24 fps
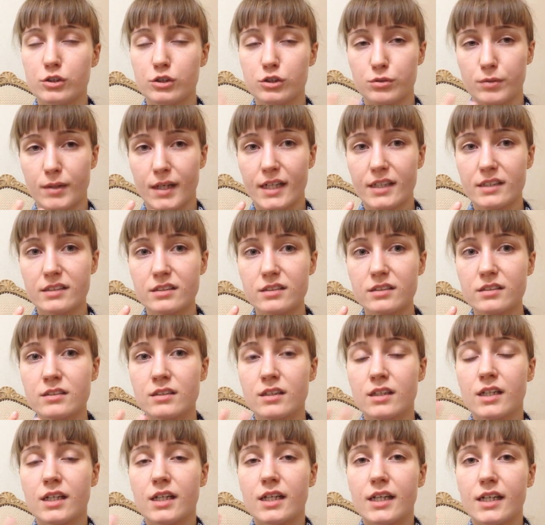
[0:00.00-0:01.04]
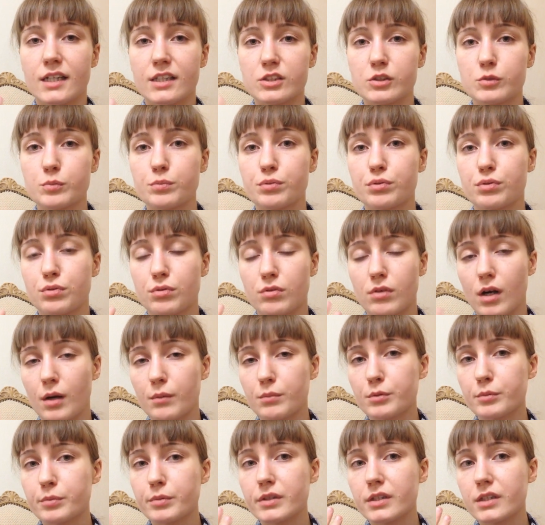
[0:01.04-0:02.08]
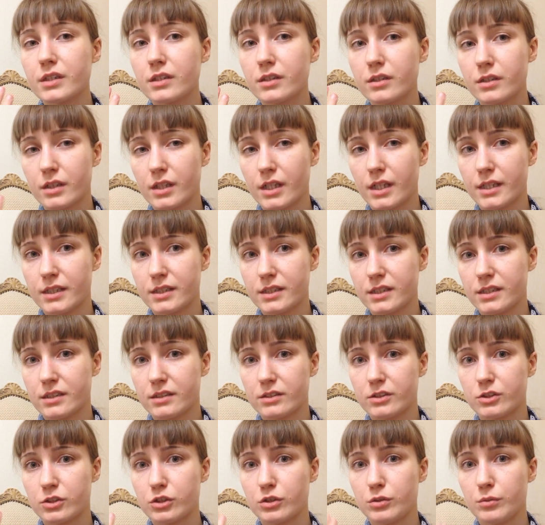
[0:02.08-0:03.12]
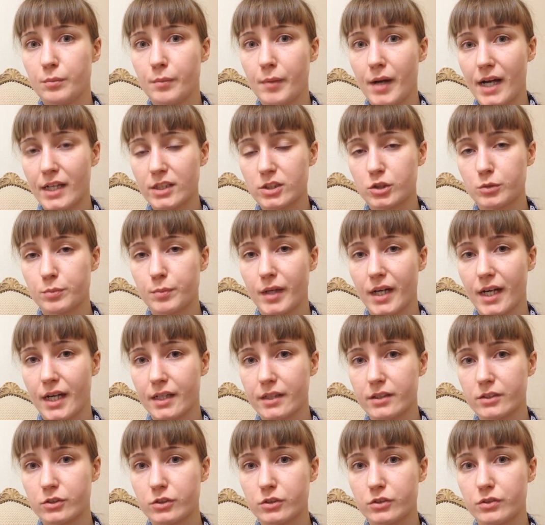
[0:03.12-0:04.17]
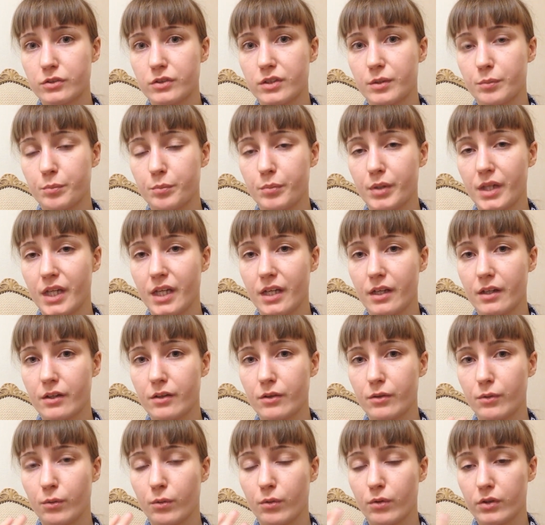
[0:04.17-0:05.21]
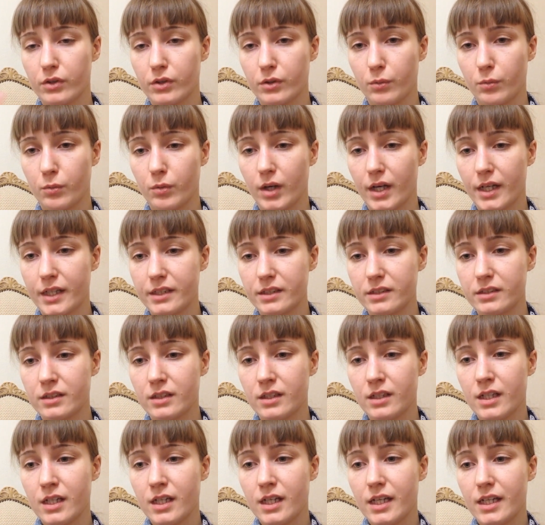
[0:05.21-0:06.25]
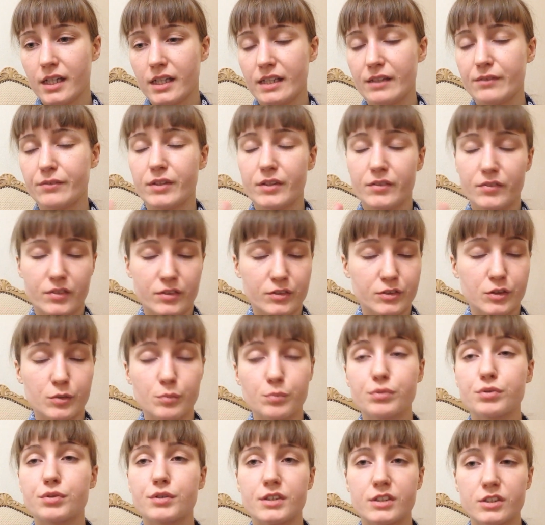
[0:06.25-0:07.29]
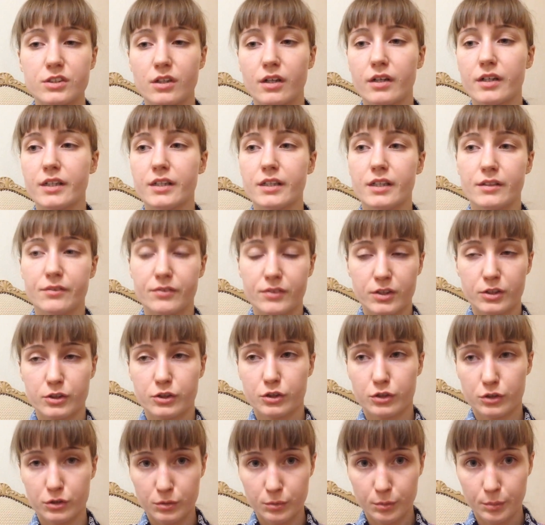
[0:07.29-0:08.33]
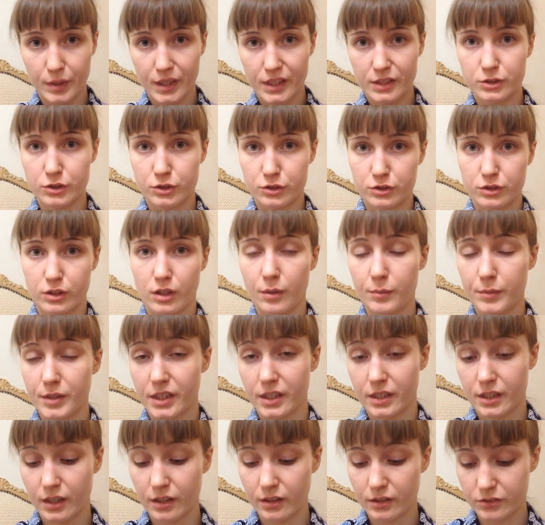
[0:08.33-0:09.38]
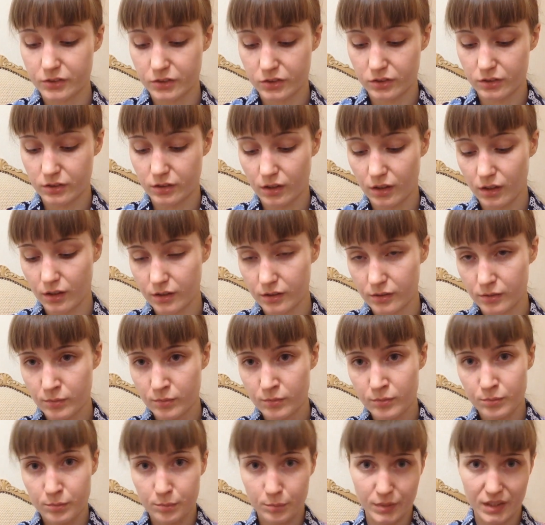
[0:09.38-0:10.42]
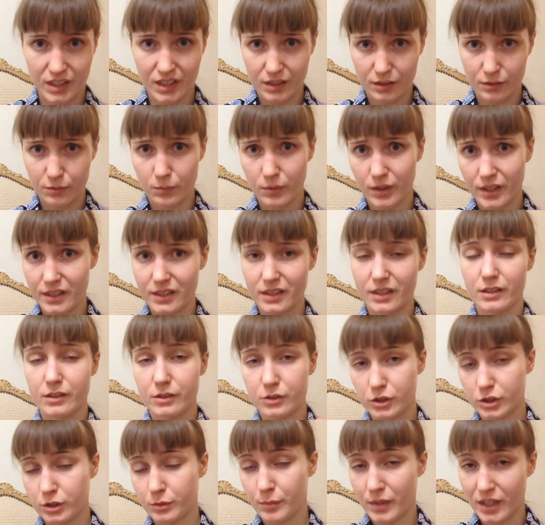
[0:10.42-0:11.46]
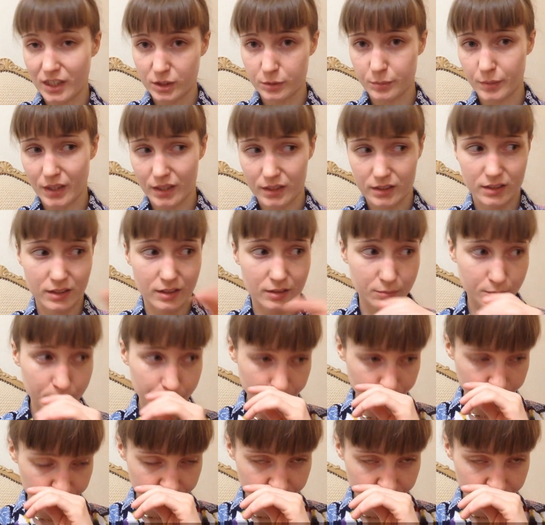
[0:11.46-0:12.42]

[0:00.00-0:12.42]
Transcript: dress, it's probably a good idea to match back to the pink or the white, even if there's a print on it. If the two major dominant colors are pink and white, then you should match back to them.